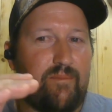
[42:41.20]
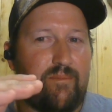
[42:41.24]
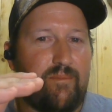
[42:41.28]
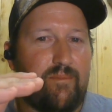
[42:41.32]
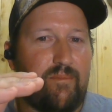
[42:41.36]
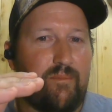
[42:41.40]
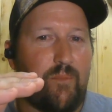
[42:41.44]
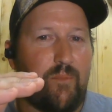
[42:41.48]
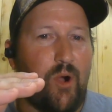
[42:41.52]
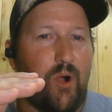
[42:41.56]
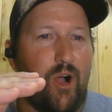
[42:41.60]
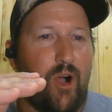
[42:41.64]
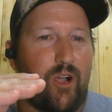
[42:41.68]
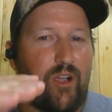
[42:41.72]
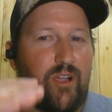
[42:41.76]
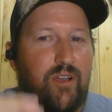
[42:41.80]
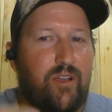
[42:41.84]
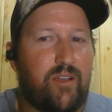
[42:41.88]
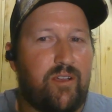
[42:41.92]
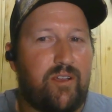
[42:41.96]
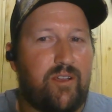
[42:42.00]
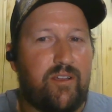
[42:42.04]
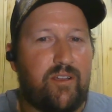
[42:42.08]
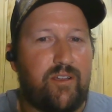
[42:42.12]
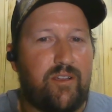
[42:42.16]
mark.
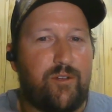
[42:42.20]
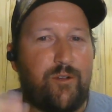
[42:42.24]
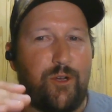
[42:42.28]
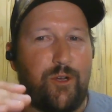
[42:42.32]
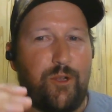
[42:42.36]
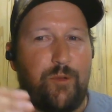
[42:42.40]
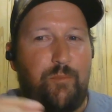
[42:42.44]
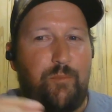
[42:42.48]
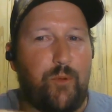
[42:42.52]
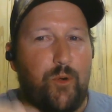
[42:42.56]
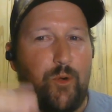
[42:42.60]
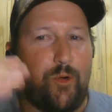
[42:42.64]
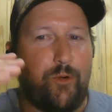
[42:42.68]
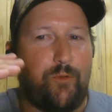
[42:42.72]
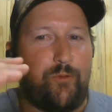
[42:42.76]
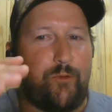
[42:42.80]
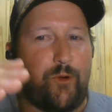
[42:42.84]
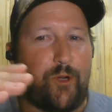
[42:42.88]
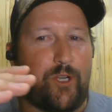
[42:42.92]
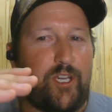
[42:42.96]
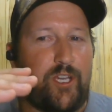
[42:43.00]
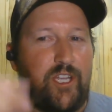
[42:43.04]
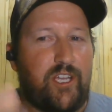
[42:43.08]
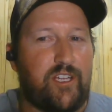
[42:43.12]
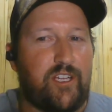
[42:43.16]
Kudu bull
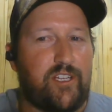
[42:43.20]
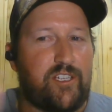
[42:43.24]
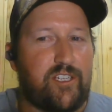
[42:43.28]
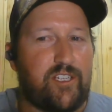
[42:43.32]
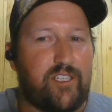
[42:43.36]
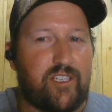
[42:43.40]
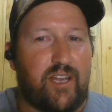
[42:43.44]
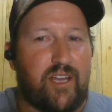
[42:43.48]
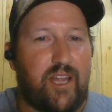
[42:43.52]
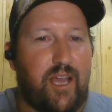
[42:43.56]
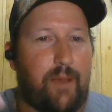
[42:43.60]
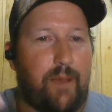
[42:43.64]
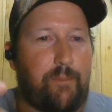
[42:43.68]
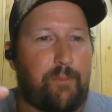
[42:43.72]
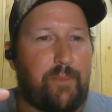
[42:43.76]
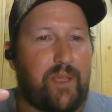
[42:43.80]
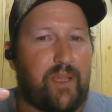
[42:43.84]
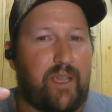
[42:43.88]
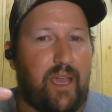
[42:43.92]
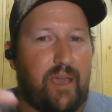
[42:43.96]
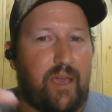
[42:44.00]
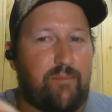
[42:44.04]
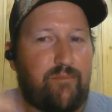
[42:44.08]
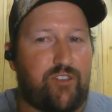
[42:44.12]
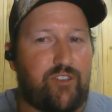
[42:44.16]
40 inches and up
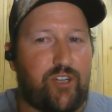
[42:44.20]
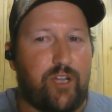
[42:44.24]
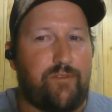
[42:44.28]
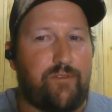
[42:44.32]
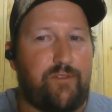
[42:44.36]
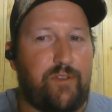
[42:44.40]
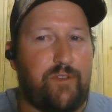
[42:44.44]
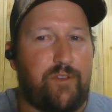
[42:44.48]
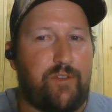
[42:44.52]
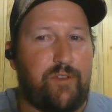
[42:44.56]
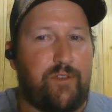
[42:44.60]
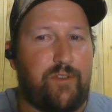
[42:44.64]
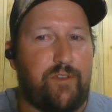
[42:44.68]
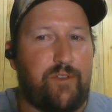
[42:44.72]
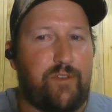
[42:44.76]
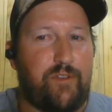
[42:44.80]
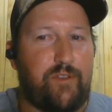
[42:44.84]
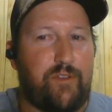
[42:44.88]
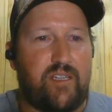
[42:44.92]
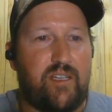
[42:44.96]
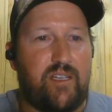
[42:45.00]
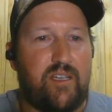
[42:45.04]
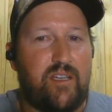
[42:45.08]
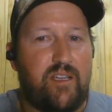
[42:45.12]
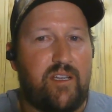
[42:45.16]
became trophy
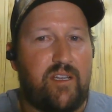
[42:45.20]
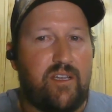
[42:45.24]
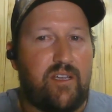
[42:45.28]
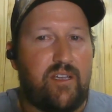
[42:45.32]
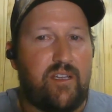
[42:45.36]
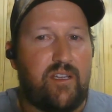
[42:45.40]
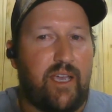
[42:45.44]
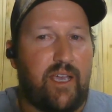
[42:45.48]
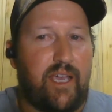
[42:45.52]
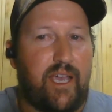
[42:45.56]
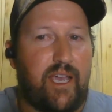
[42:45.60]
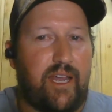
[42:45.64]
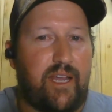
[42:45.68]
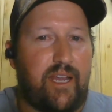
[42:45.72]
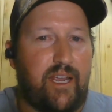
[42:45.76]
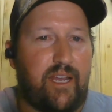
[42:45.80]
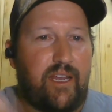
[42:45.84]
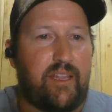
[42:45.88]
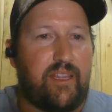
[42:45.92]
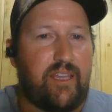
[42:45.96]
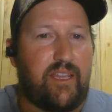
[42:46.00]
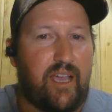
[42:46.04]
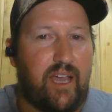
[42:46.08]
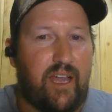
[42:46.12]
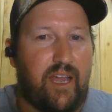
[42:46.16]
price, and
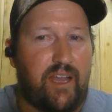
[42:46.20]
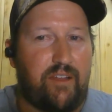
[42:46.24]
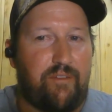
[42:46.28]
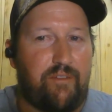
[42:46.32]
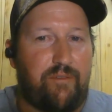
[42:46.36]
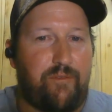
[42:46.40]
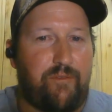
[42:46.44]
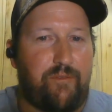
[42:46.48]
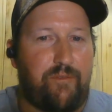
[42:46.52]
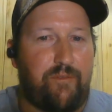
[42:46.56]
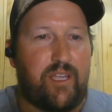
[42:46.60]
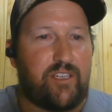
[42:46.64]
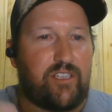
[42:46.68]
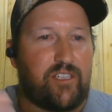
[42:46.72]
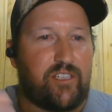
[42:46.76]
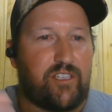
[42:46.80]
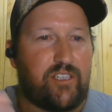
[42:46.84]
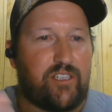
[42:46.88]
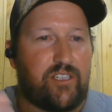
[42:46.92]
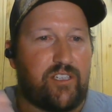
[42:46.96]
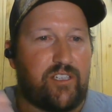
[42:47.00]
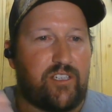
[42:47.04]
anything under 40 inches